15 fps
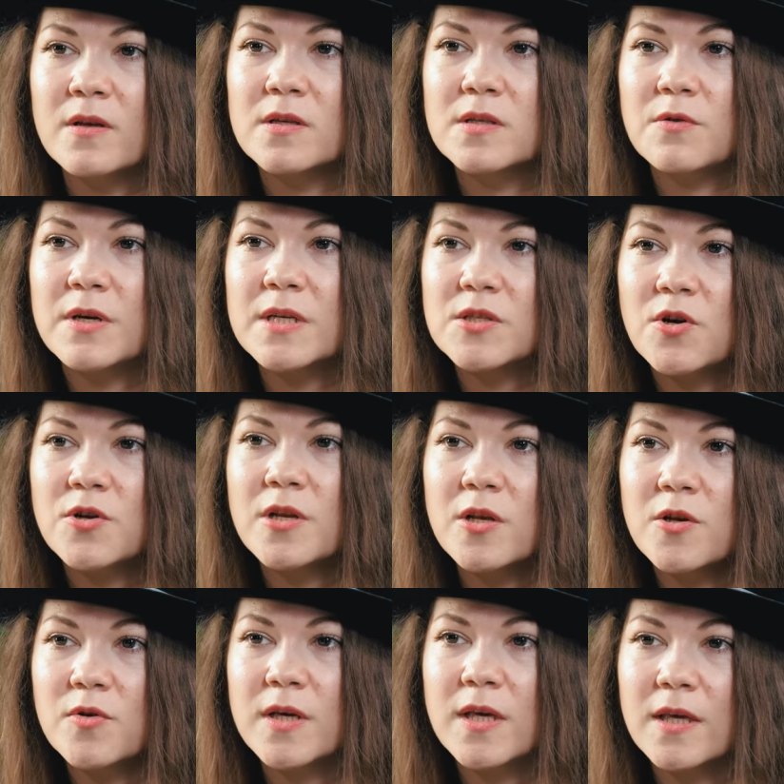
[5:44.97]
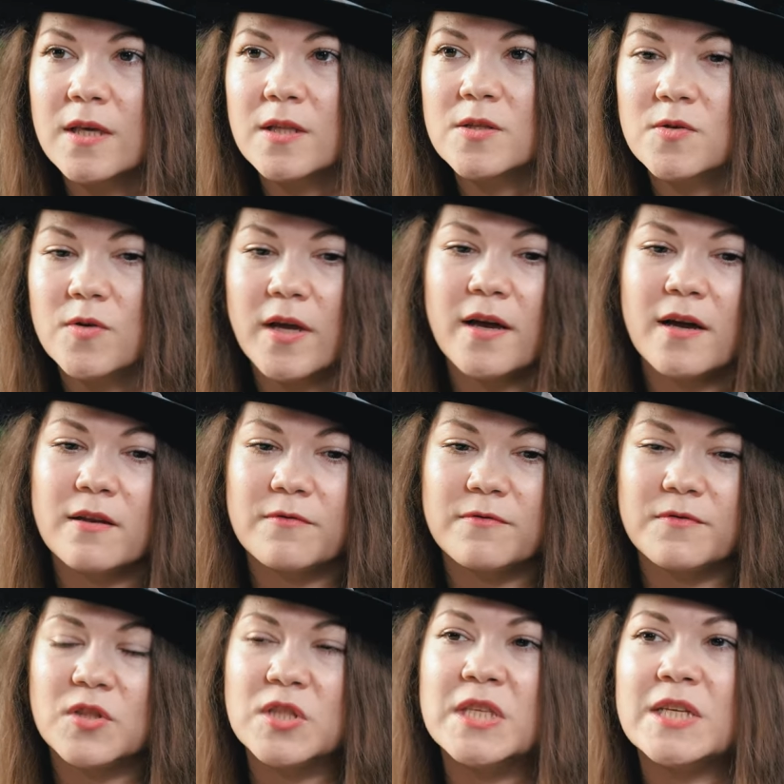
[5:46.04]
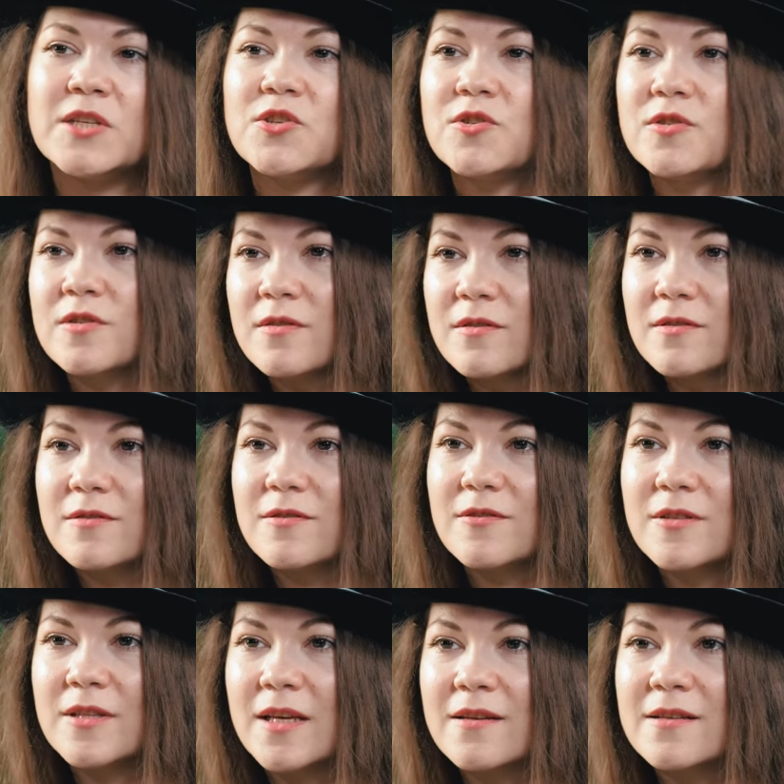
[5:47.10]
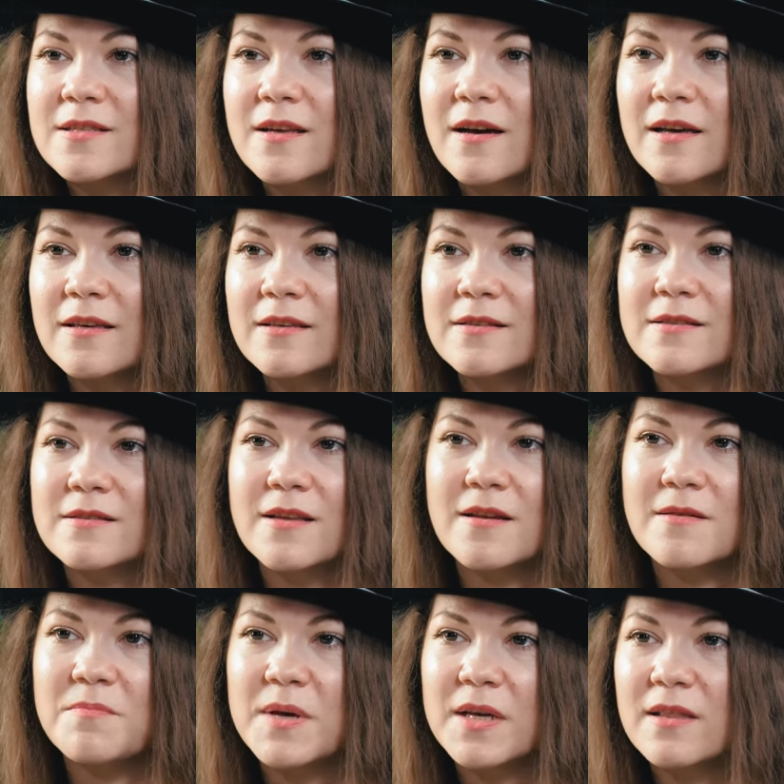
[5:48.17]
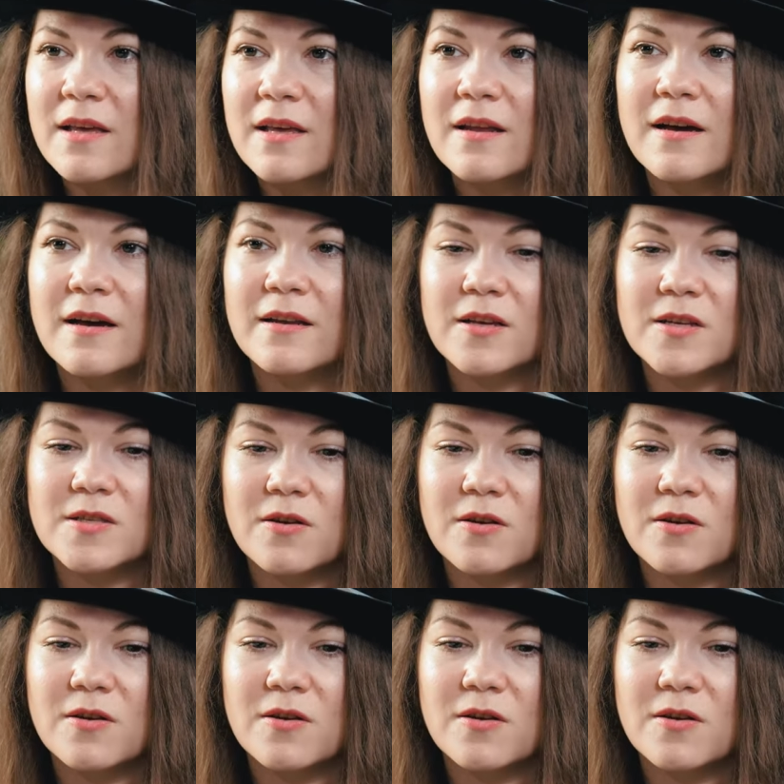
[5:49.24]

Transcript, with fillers: So I started looking into I kind of ditched data science and big data, and I